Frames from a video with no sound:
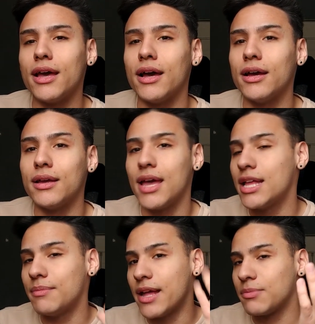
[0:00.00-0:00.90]

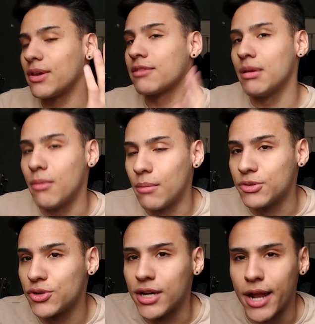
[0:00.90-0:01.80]
And that's because my mom
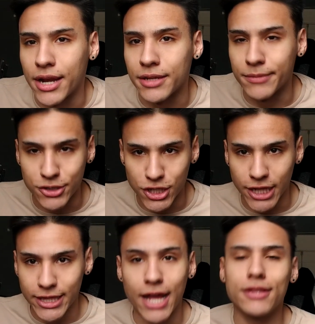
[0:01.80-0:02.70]
is Trinidadian and shit
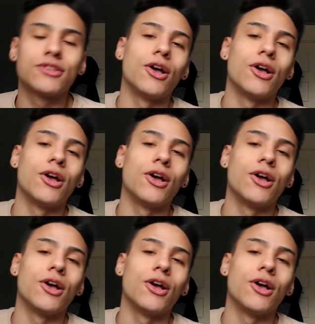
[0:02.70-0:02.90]
like that.